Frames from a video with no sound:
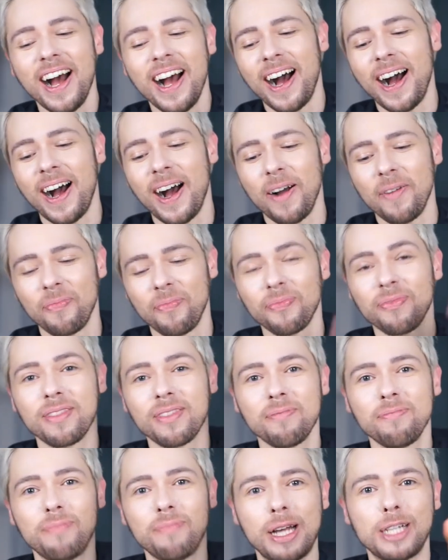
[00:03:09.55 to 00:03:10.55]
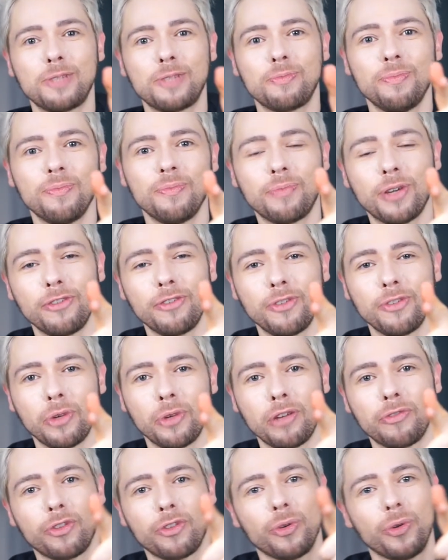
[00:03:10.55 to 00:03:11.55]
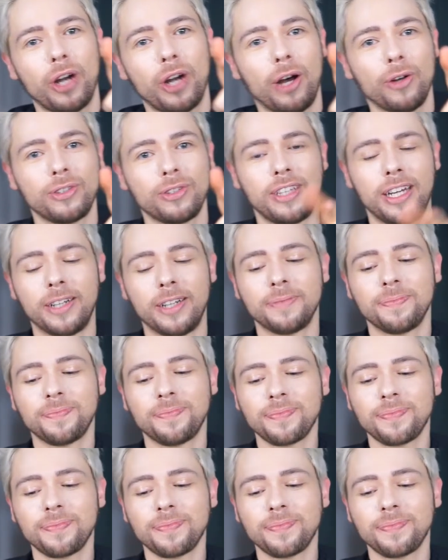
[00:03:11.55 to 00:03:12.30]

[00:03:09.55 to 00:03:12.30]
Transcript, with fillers: Um, best perfume reviewer out there.